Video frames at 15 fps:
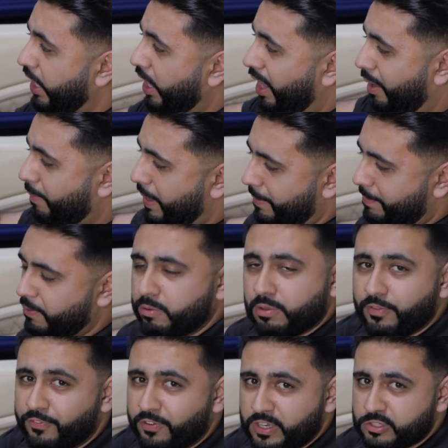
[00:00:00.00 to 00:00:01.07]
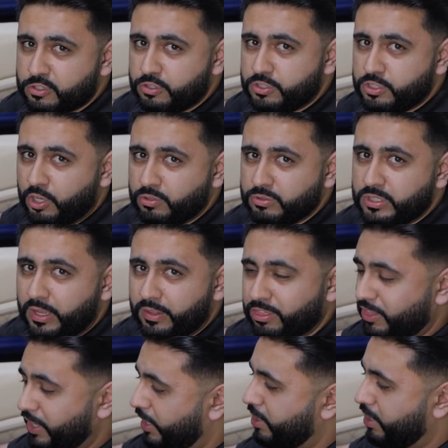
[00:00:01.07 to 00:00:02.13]
I'm happy with the finished result. I
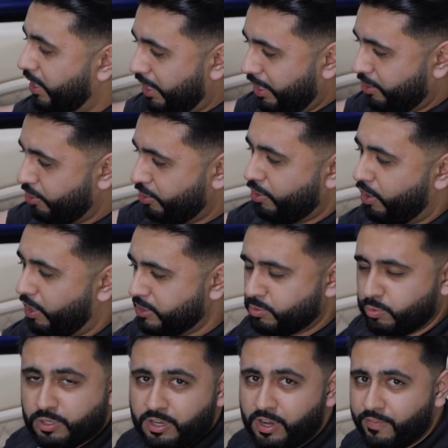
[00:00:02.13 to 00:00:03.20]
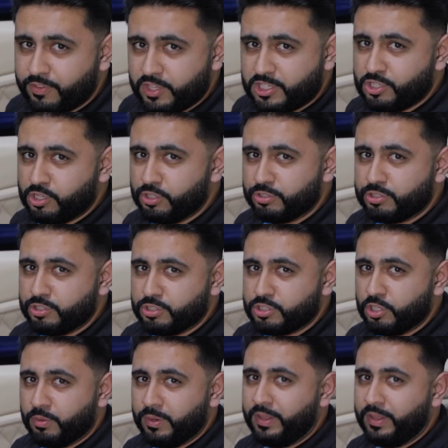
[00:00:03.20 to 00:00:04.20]
think you guys would love this solution too,